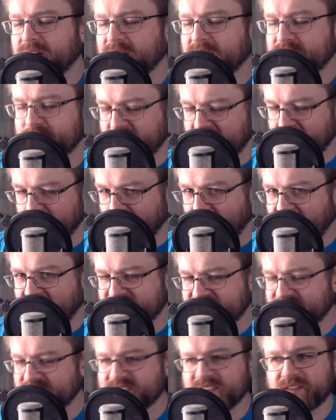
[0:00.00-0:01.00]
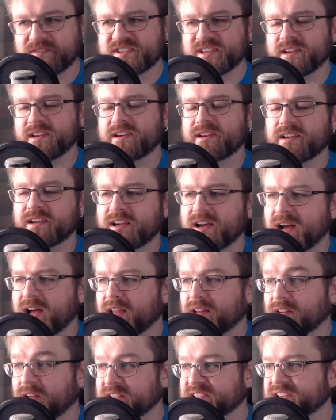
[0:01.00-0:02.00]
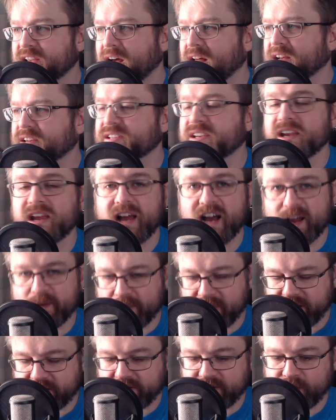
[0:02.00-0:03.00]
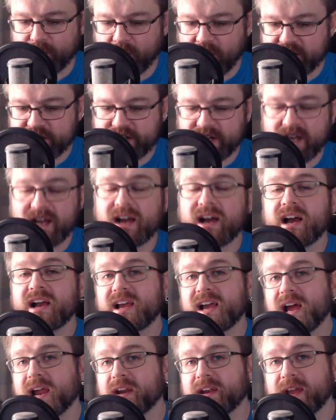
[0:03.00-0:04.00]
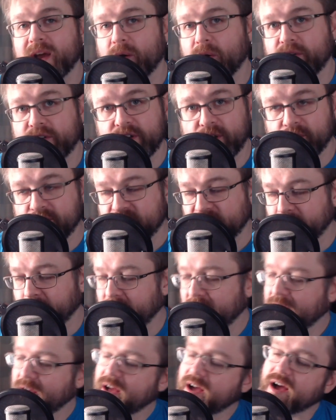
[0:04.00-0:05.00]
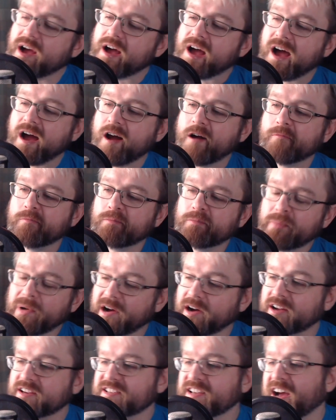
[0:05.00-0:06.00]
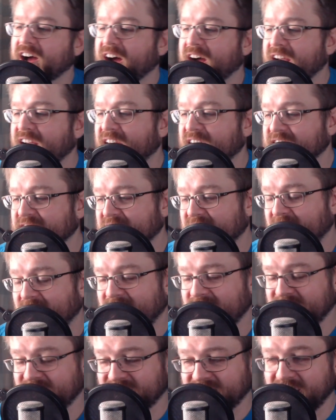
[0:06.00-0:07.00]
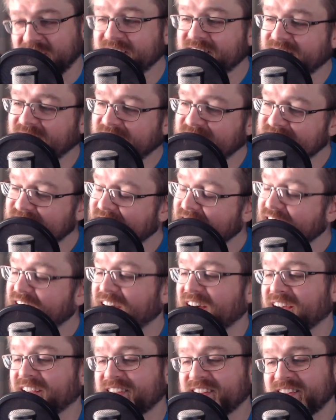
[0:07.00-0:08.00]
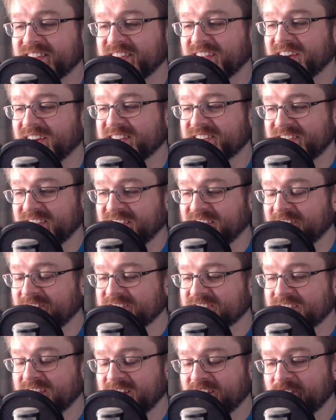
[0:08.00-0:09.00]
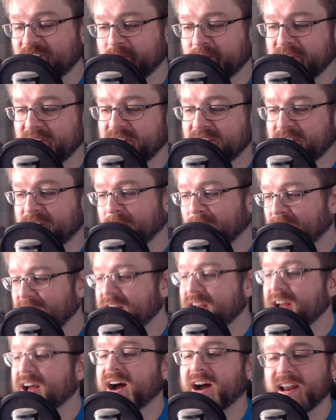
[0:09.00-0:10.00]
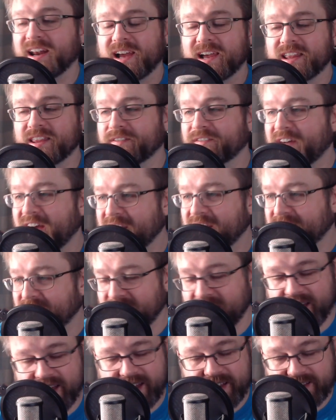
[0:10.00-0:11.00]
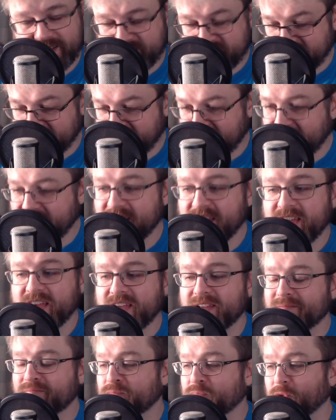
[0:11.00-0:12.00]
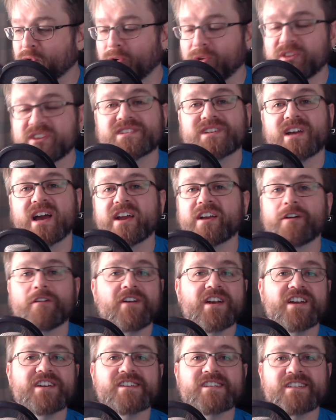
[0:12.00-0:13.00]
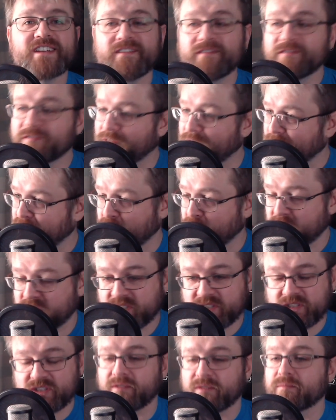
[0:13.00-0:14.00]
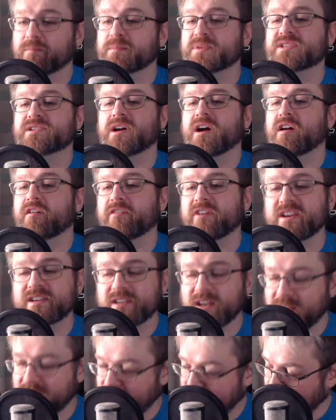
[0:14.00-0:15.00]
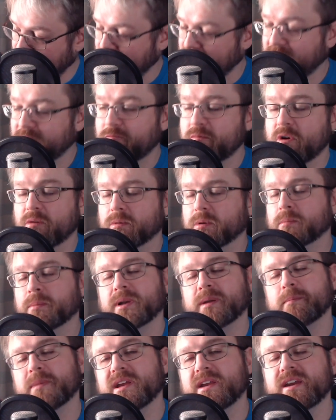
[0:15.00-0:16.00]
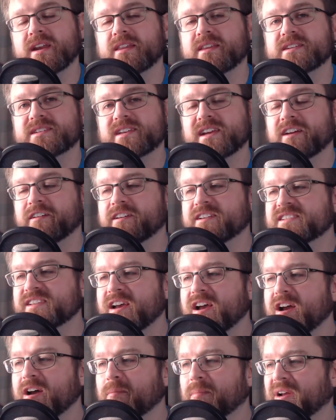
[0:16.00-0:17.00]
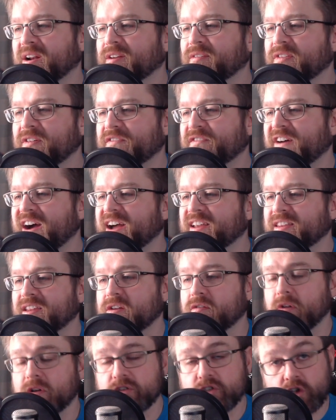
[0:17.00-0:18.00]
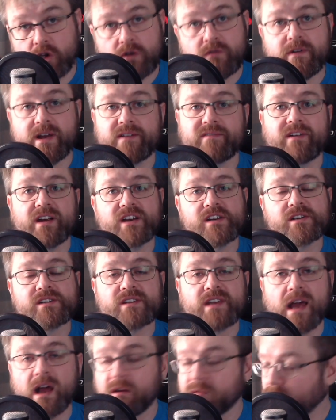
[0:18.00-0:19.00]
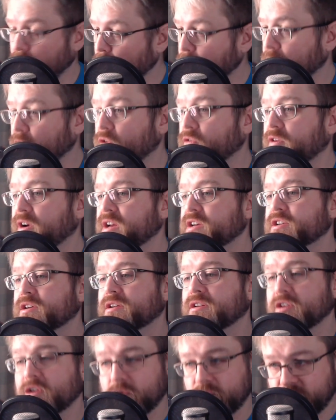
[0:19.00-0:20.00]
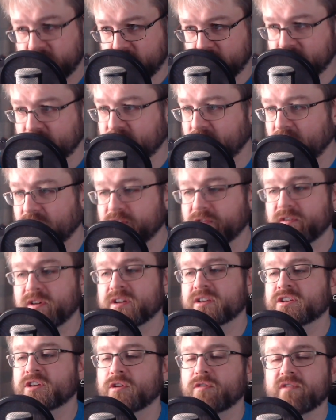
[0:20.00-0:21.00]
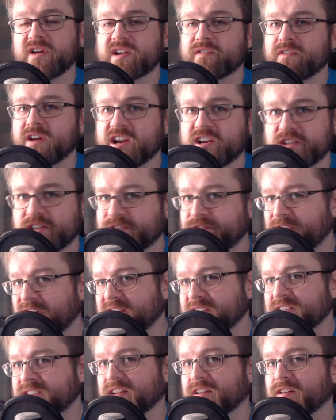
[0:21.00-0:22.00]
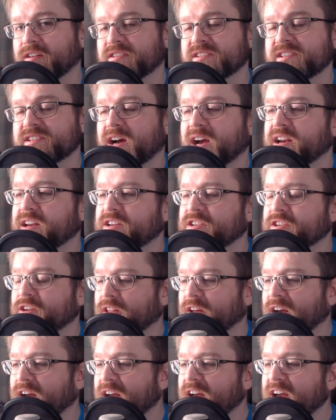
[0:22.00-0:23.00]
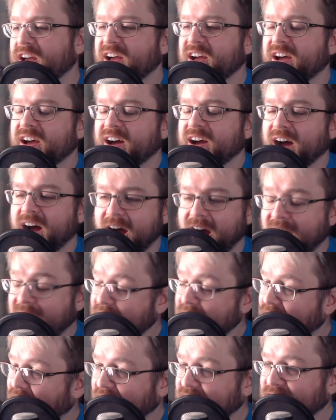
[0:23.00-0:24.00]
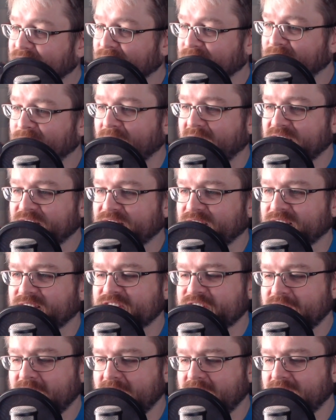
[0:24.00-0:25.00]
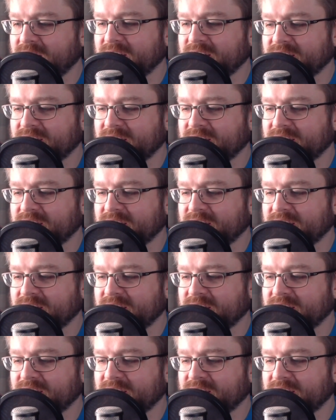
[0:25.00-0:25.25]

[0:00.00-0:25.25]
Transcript: It's been a while since I've seen uh, Lost Galaxy. I might rewatch it. I can now on YouTube. Um, but I actually kind of like this. I think the idea is kind of pretty cool. I like the fact that it brought the Psycho Rangers in for some bizarre reason. I think they've probably been in the series. But I love the fact that you've got two Red Rangers now, no Blue Ranger. You've just got the two Red Rangers fighting alongside each other. I, I don't know. I think chat